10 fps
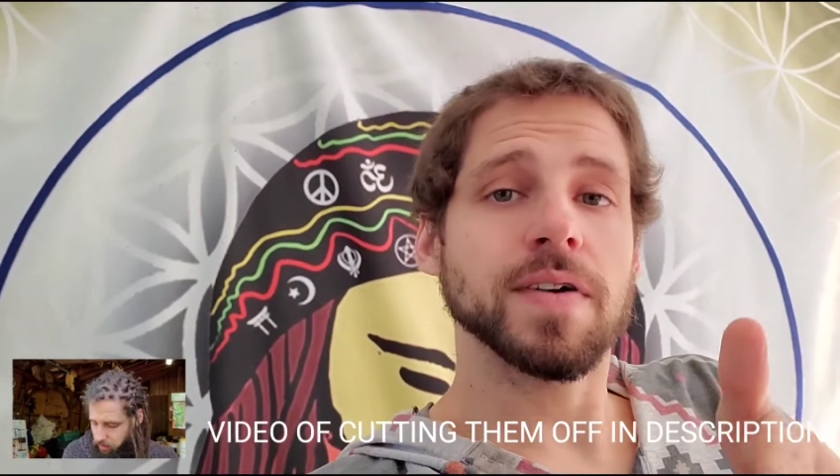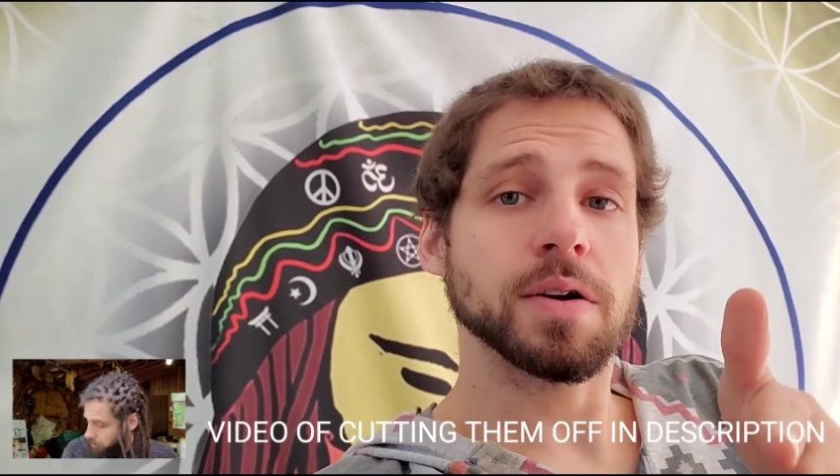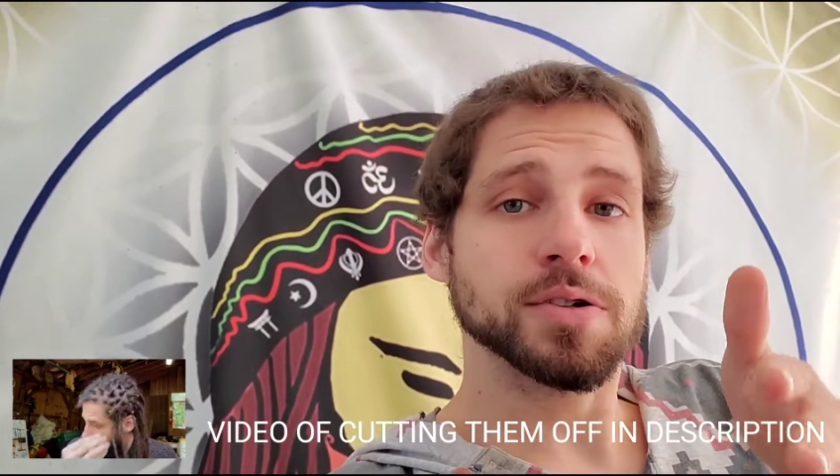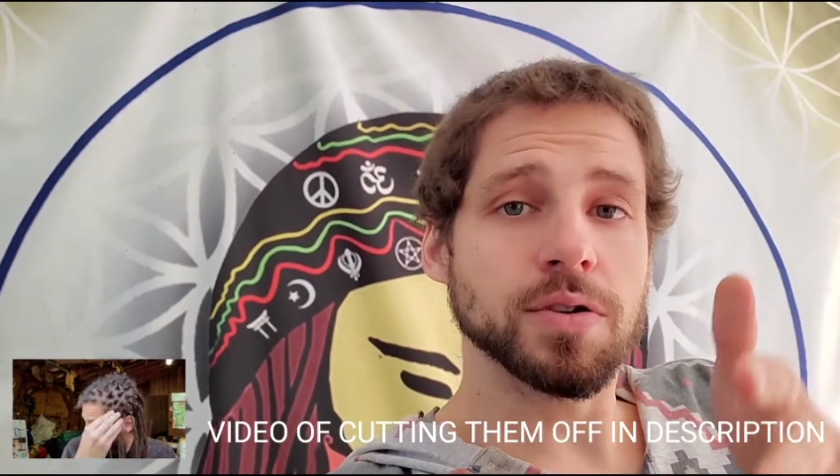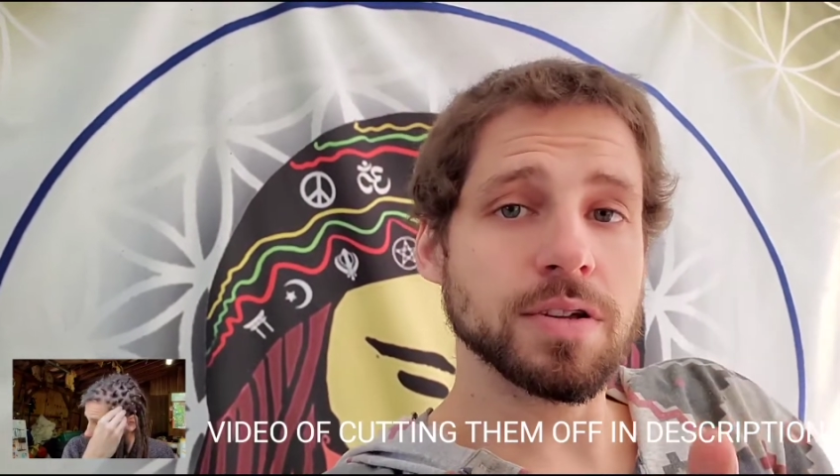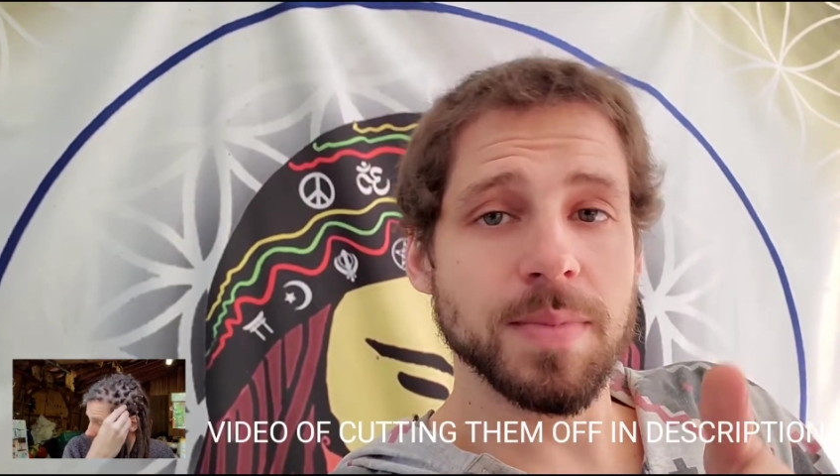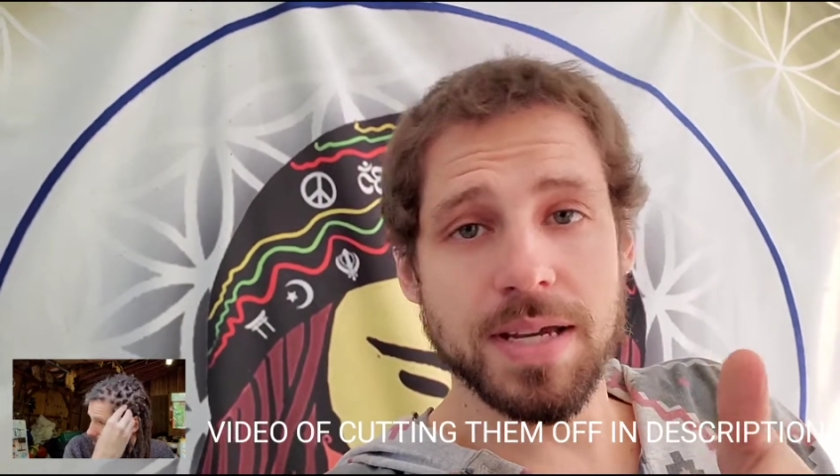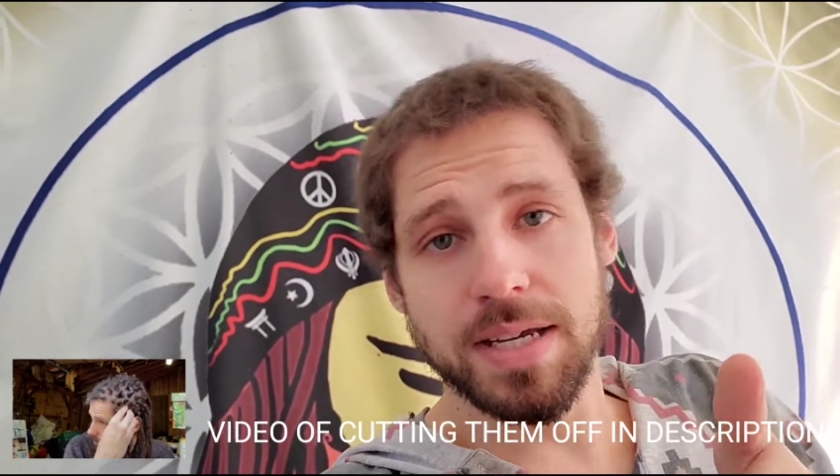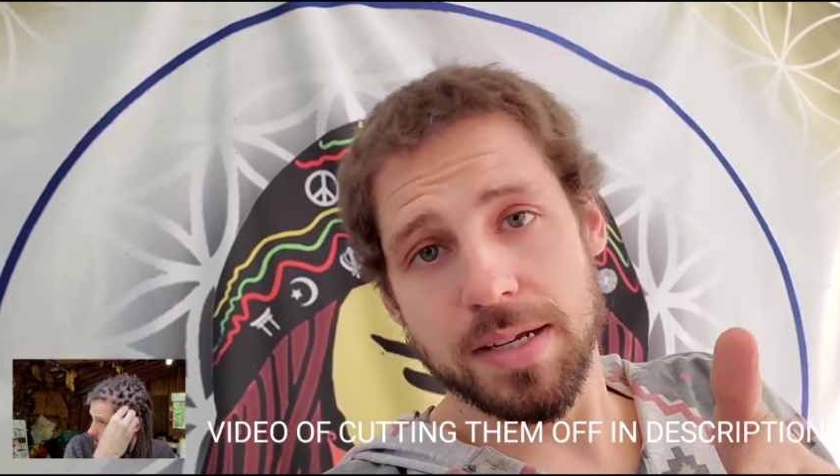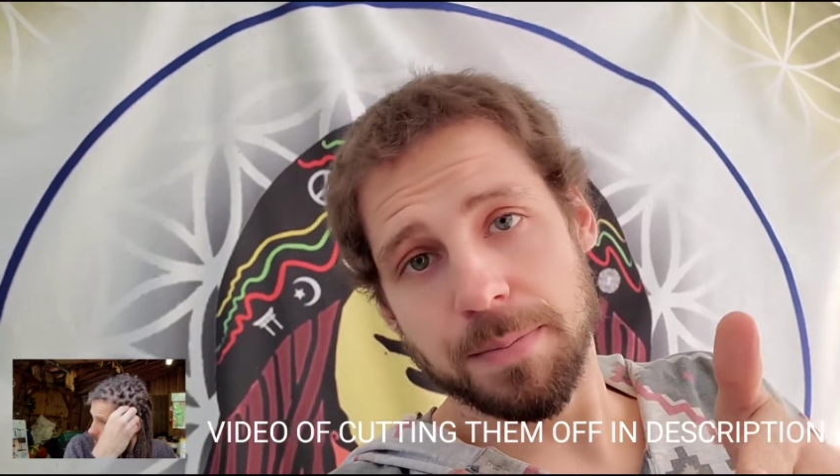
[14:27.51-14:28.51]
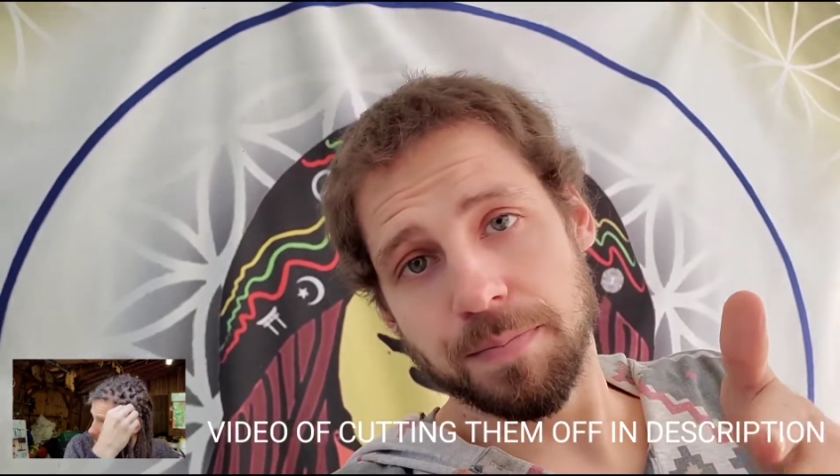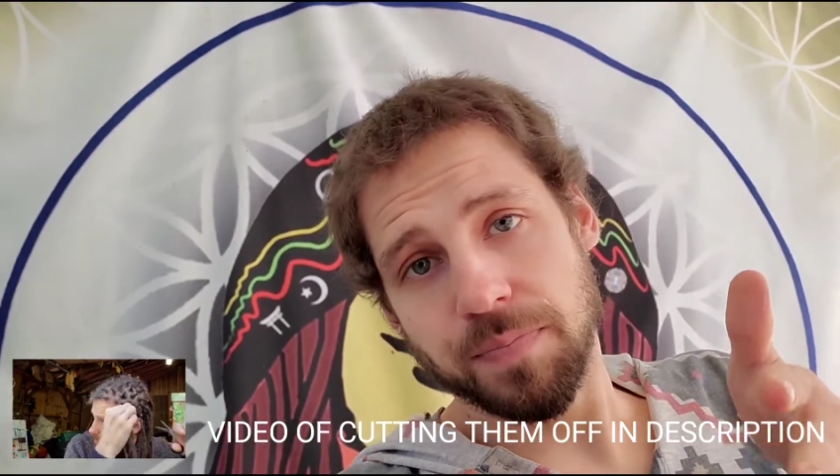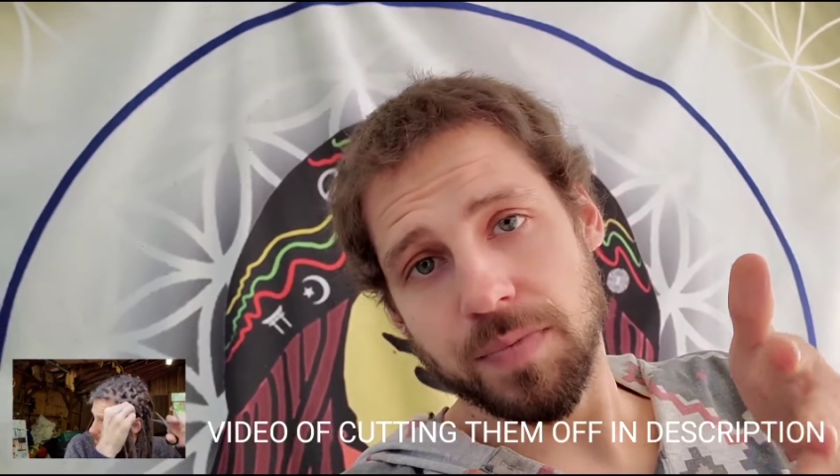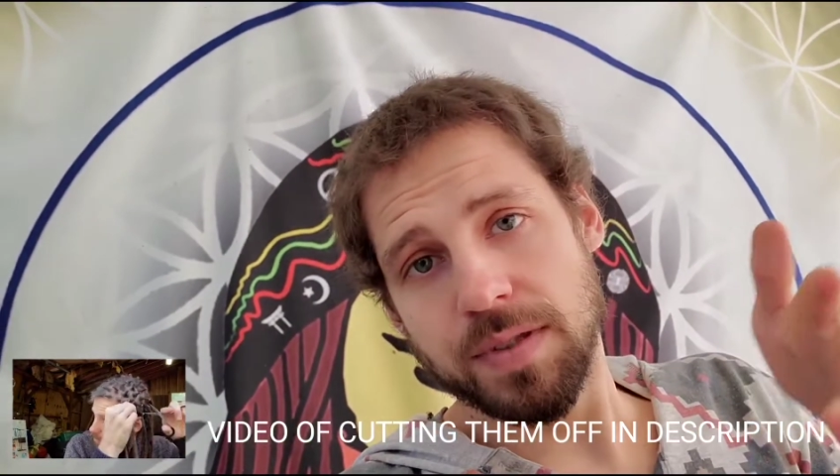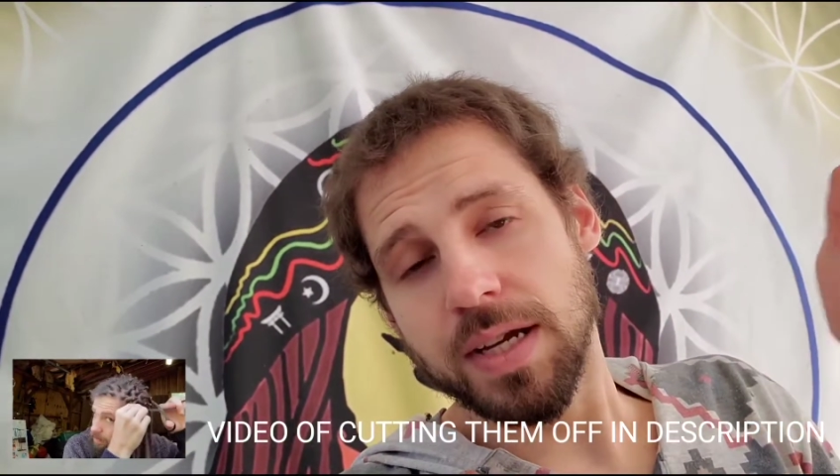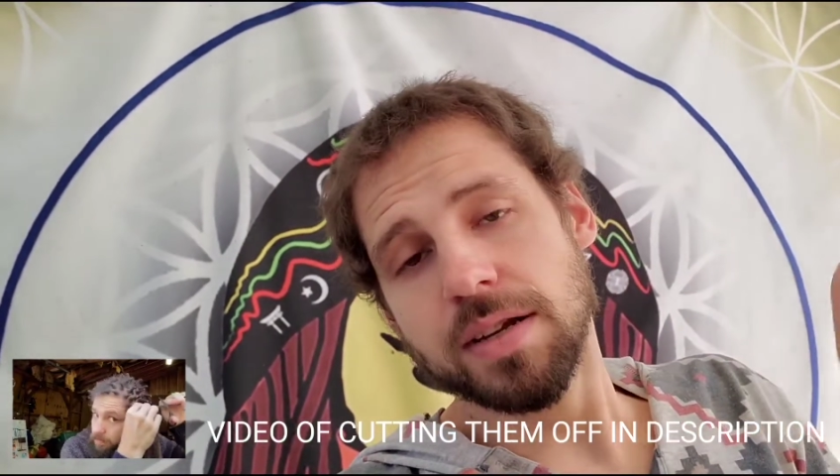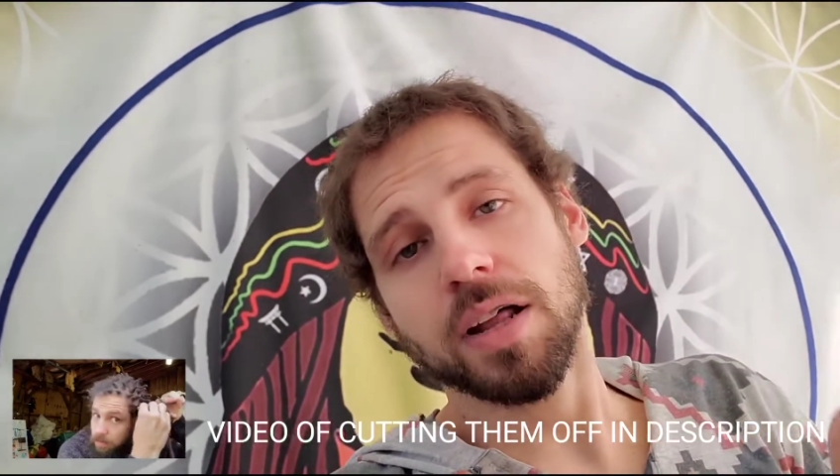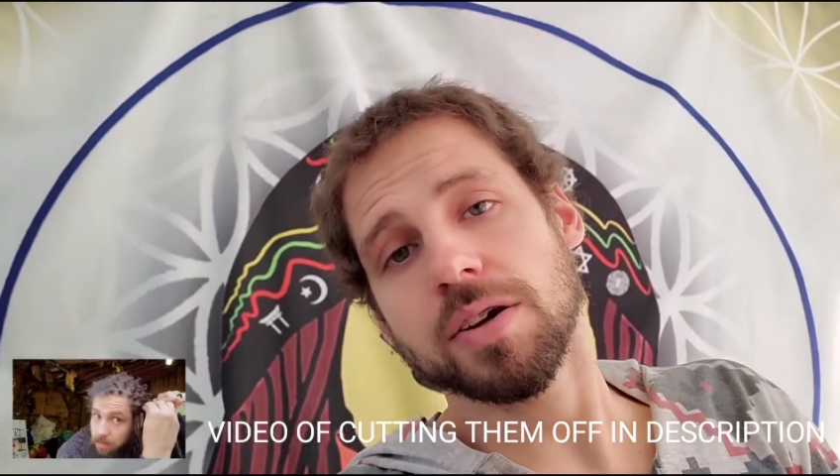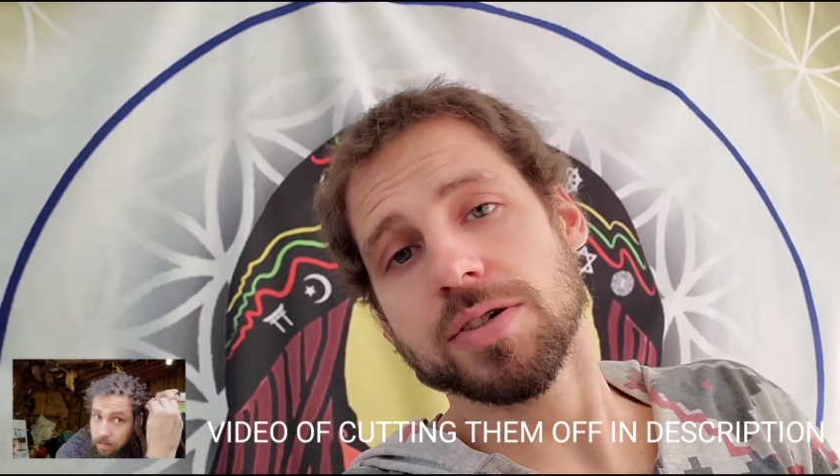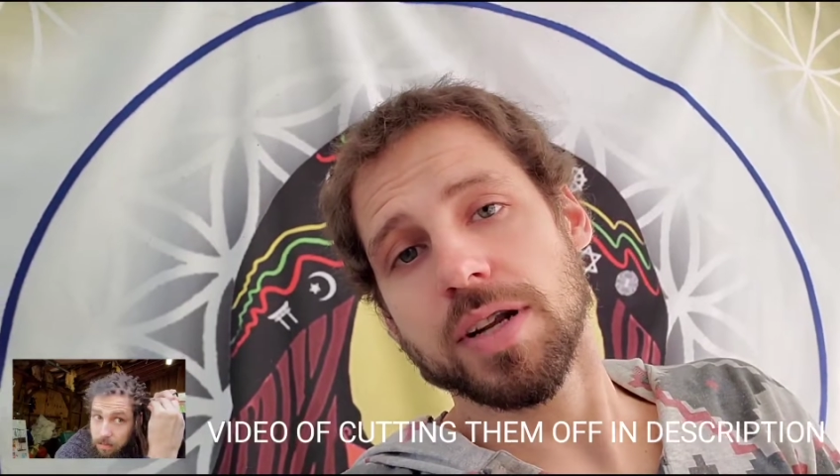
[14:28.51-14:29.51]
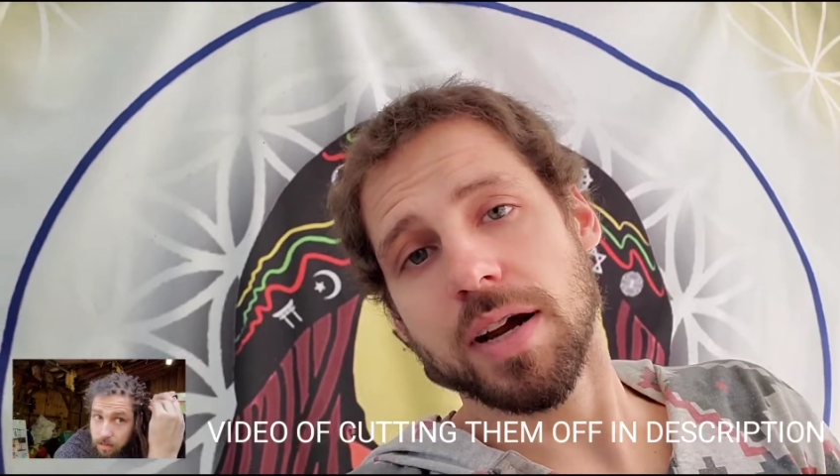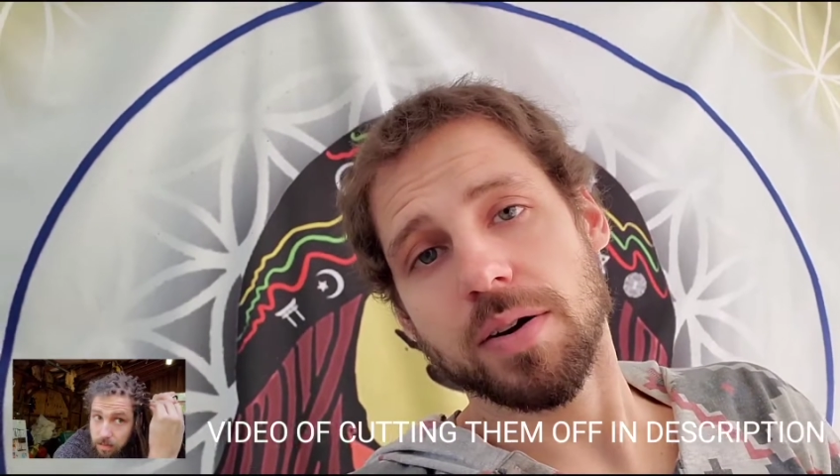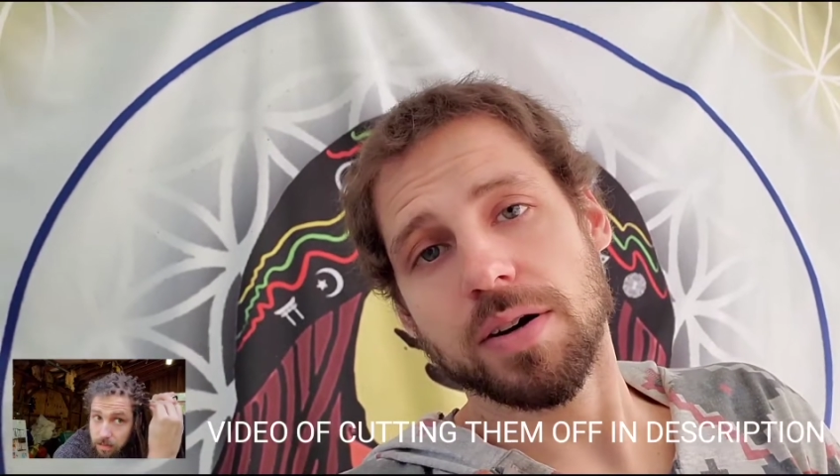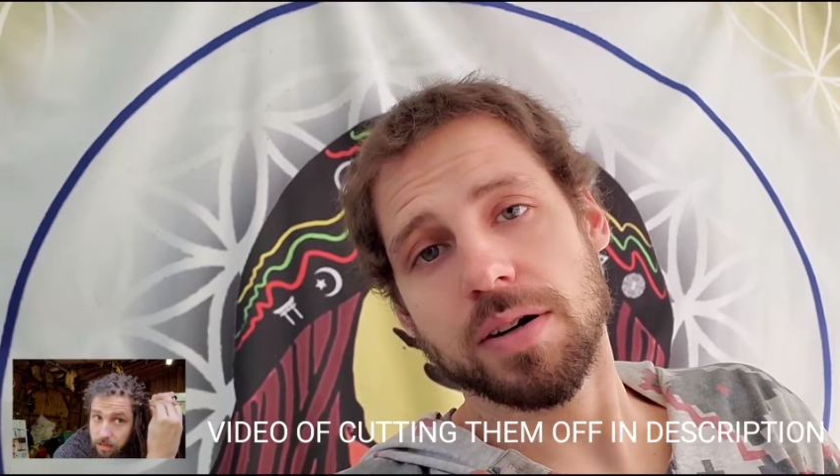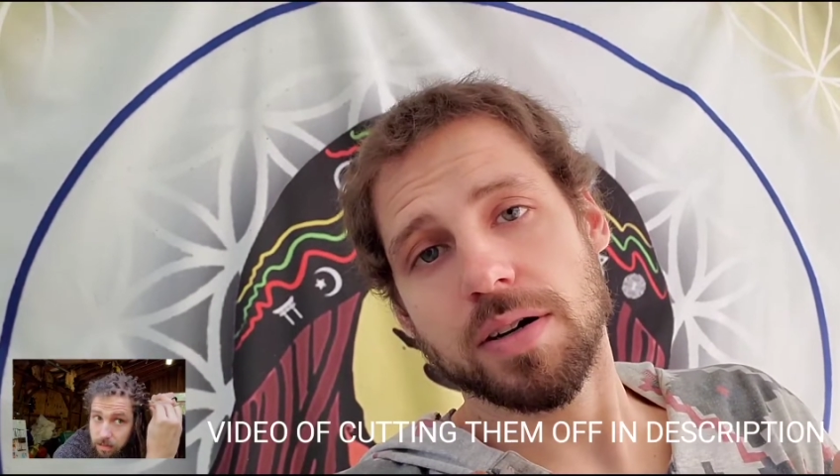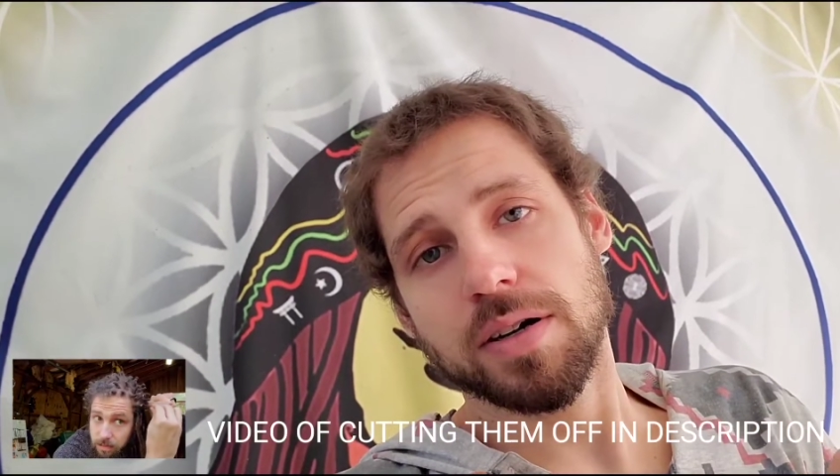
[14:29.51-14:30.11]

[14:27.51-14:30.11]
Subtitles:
I was only making $10 an hour,